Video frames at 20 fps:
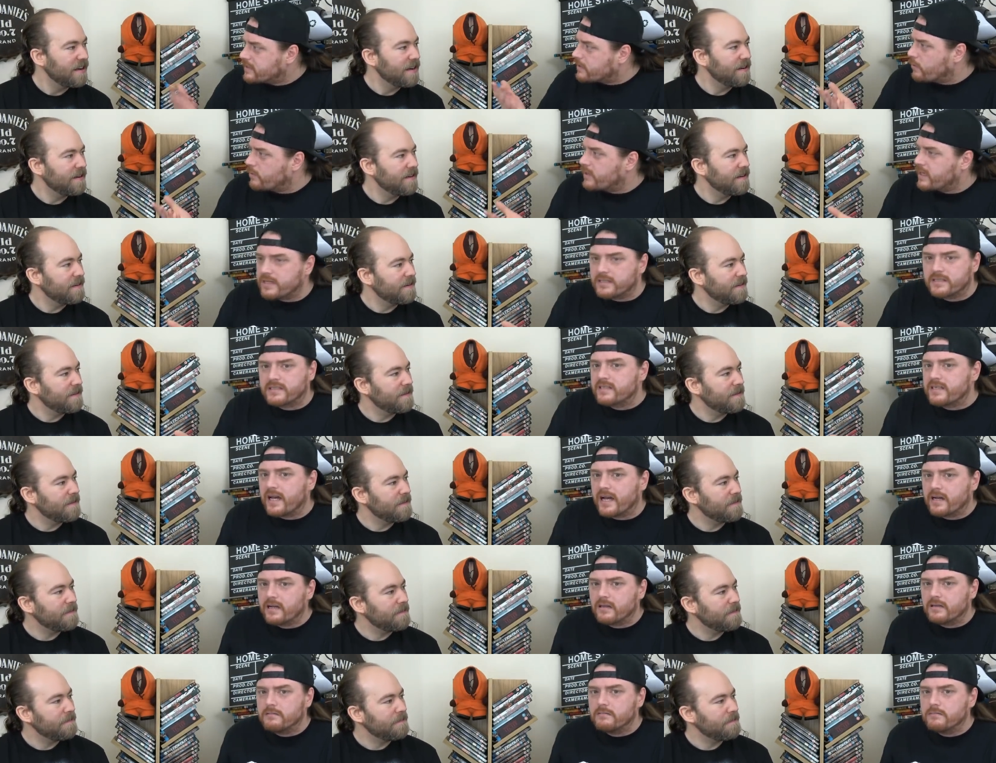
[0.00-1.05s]
Speaker 1: is only his
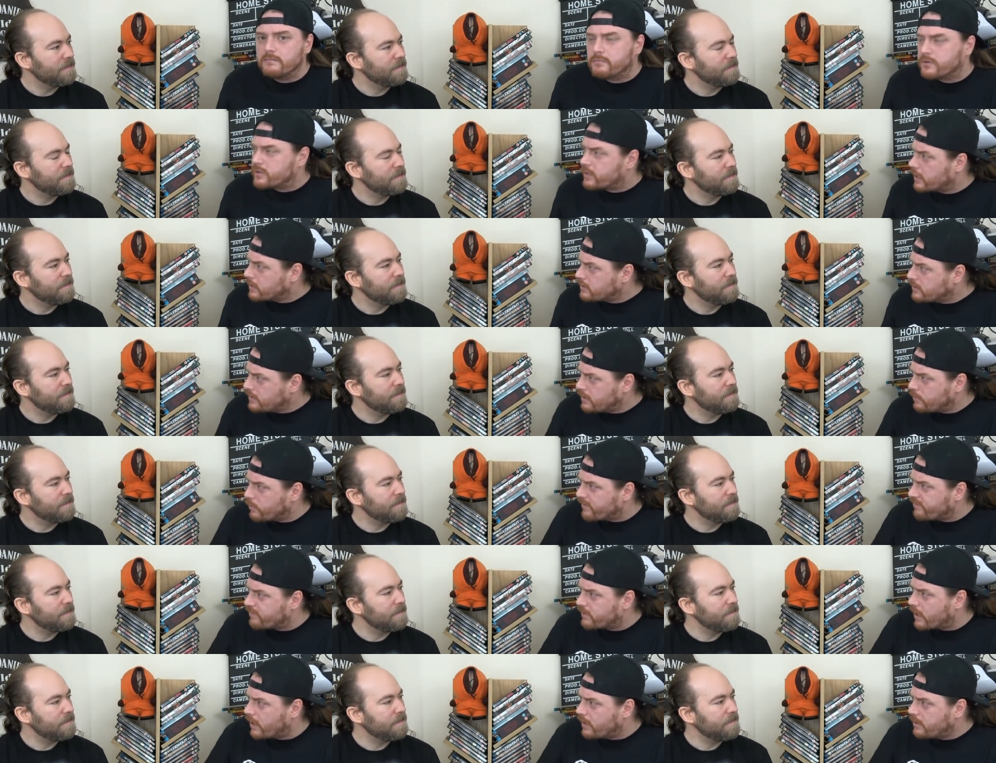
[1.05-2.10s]
second production that we've